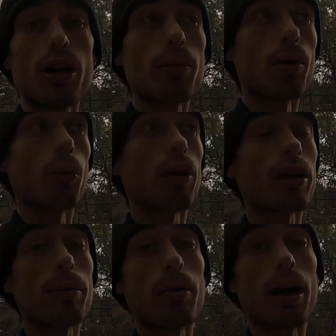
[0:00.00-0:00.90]
it up, or
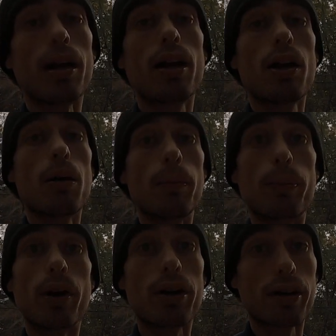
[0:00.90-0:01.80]
worry about my
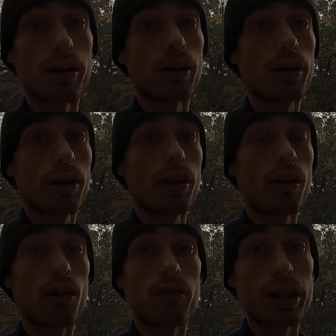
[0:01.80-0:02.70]
burner
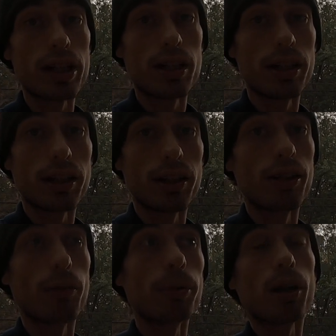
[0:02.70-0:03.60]
overheating,
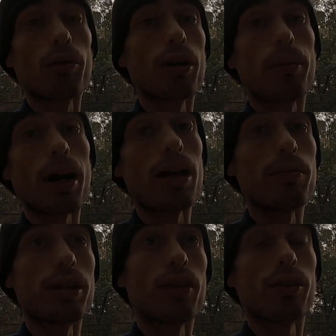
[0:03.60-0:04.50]
blowing a pipe
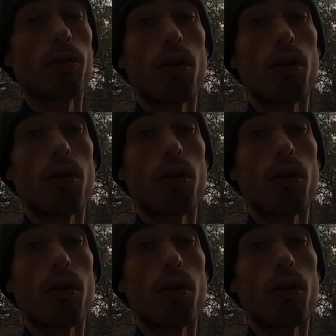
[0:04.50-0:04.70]
because the